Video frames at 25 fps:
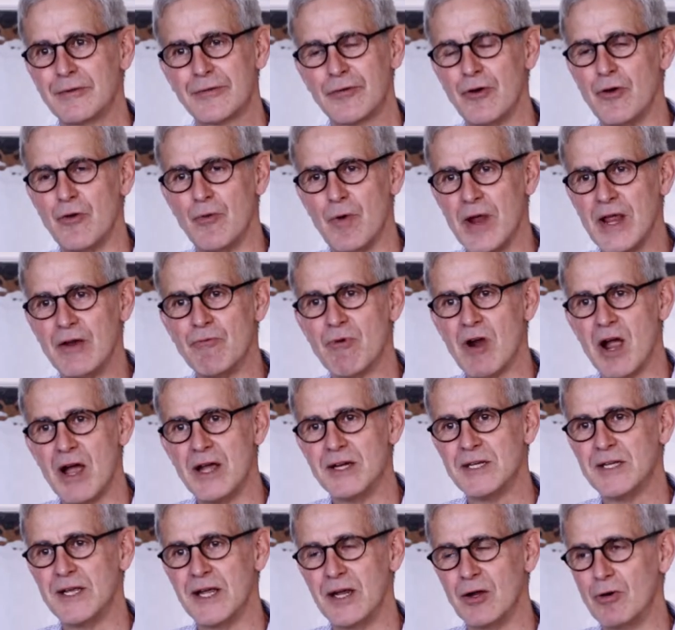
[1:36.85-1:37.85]

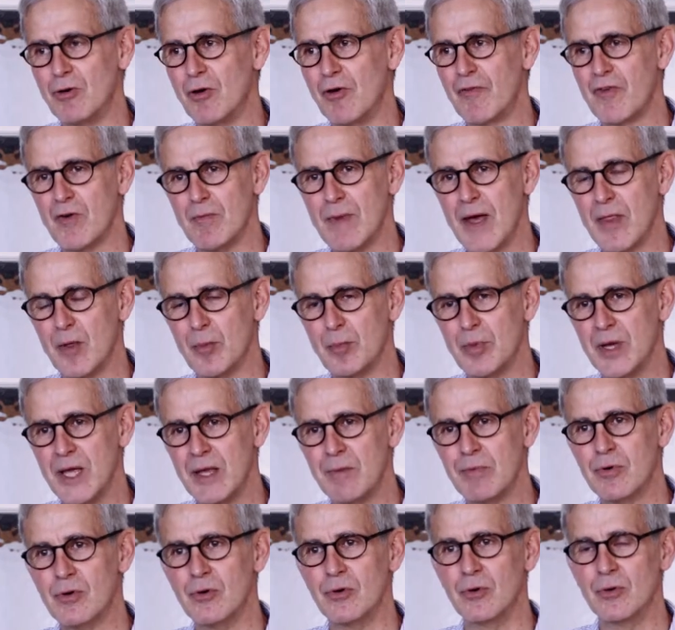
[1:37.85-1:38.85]
rewriting or from other
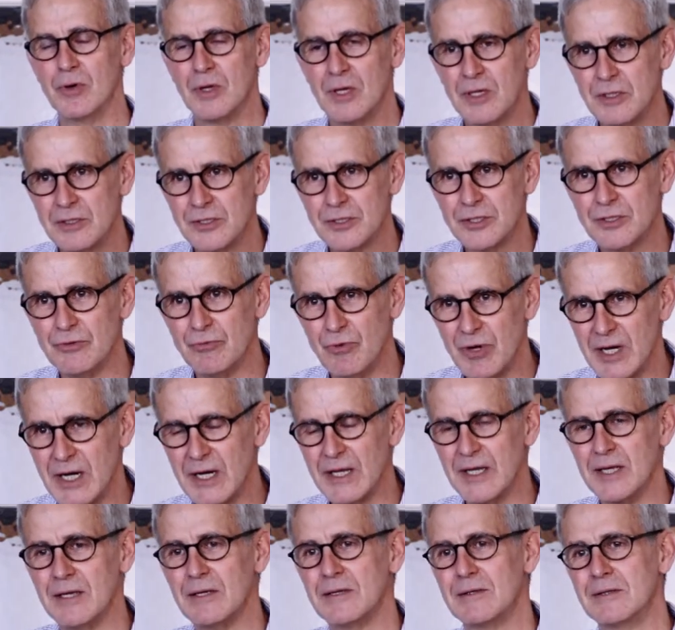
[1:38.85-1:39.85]
people to
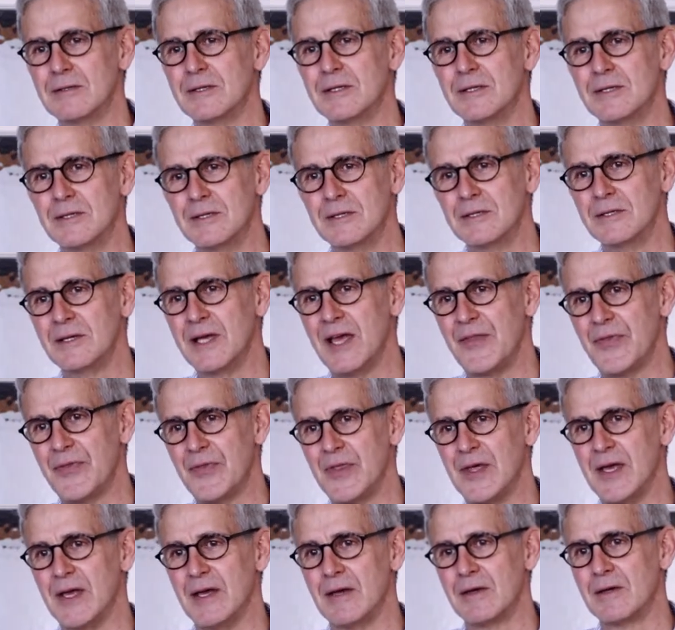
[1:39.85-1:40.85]
really
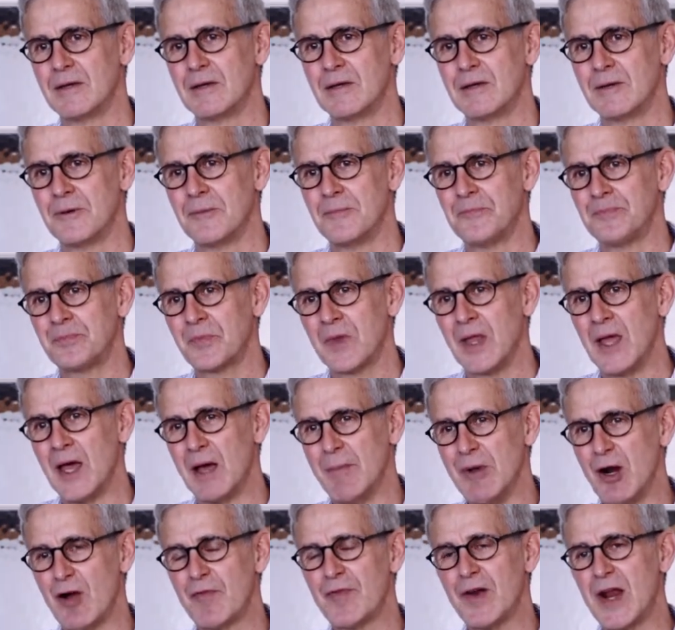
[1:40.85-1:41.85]
get there.
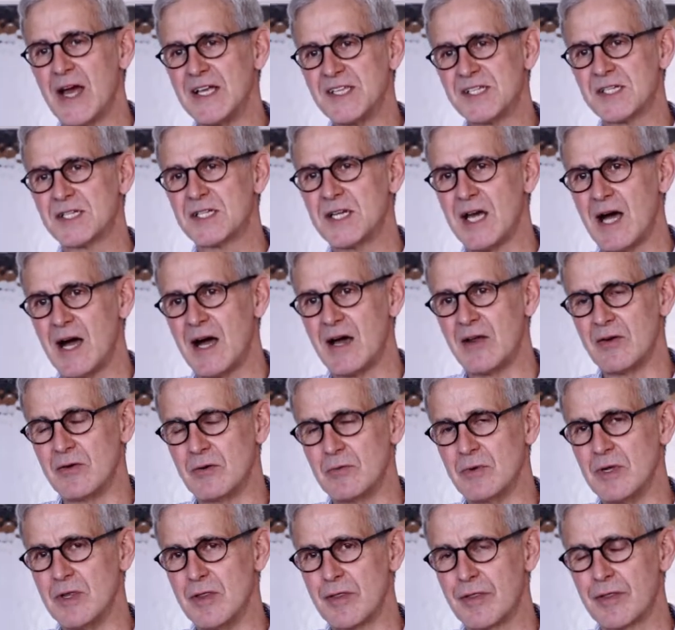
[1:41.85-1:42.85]
I mean, often I start
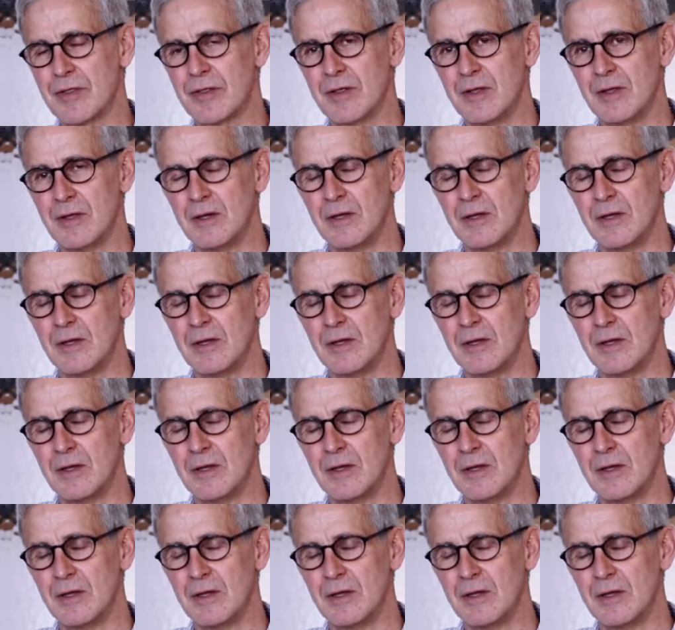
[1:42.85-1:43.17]
with